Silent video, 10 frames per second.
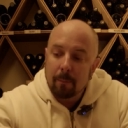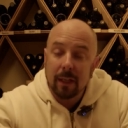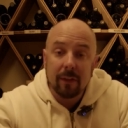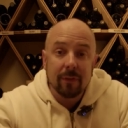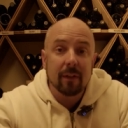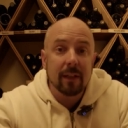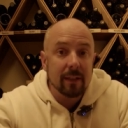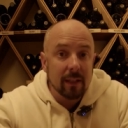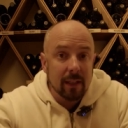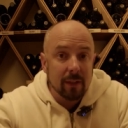But if there
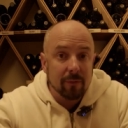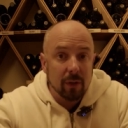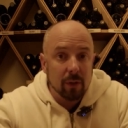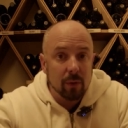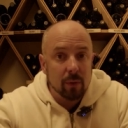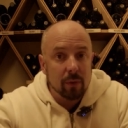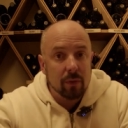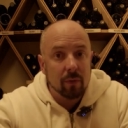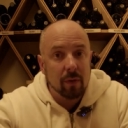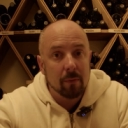is a need for you
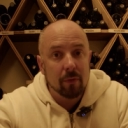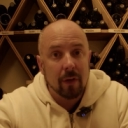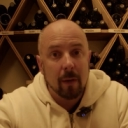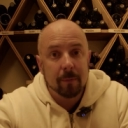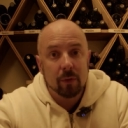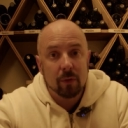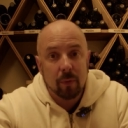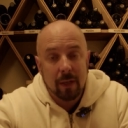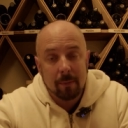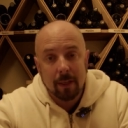to remove up to
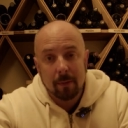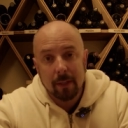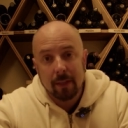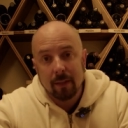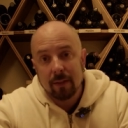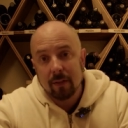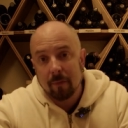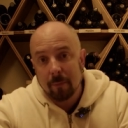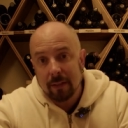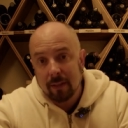20 millimeters
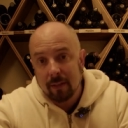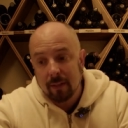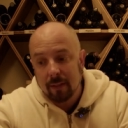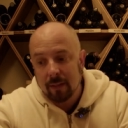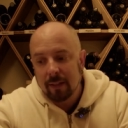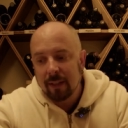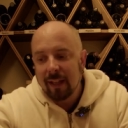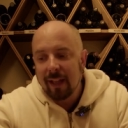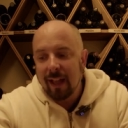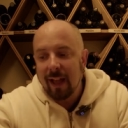of material
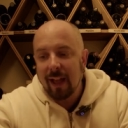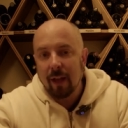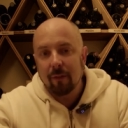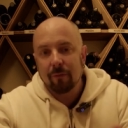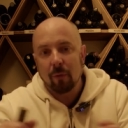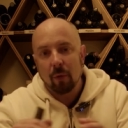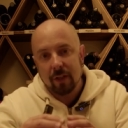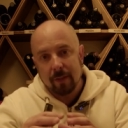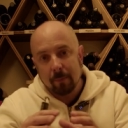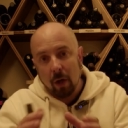uh, for
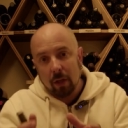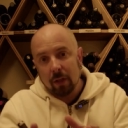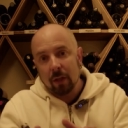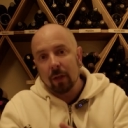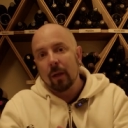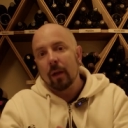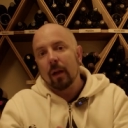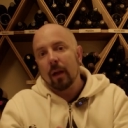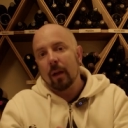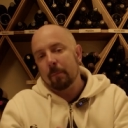smaller
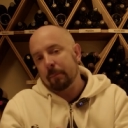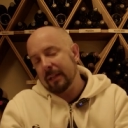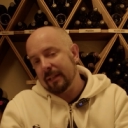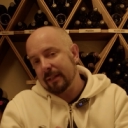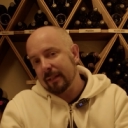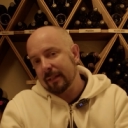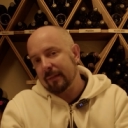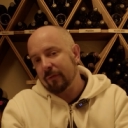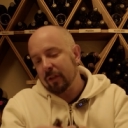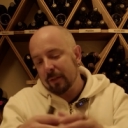uh,
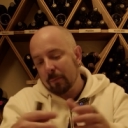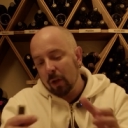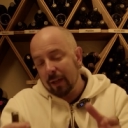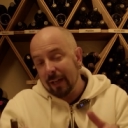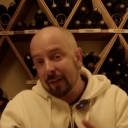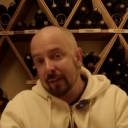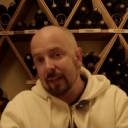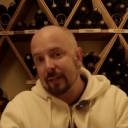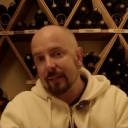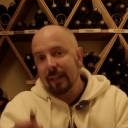pieces, for smaller
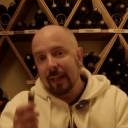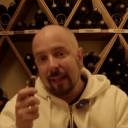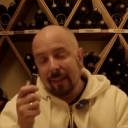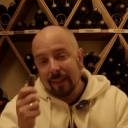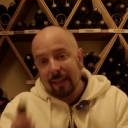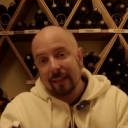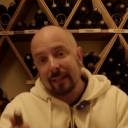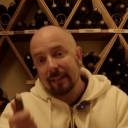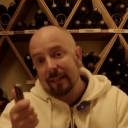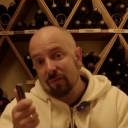areas, then
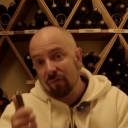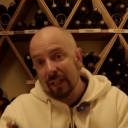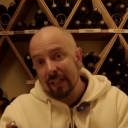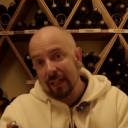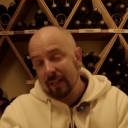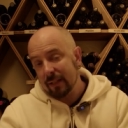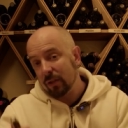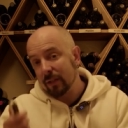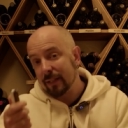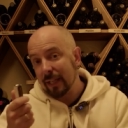this is really nice.
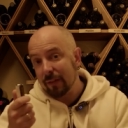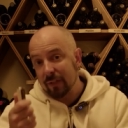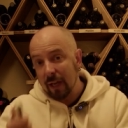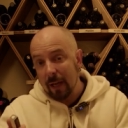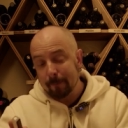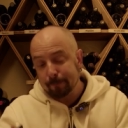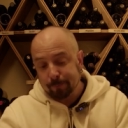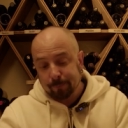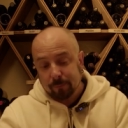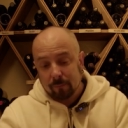You can save
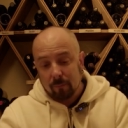time.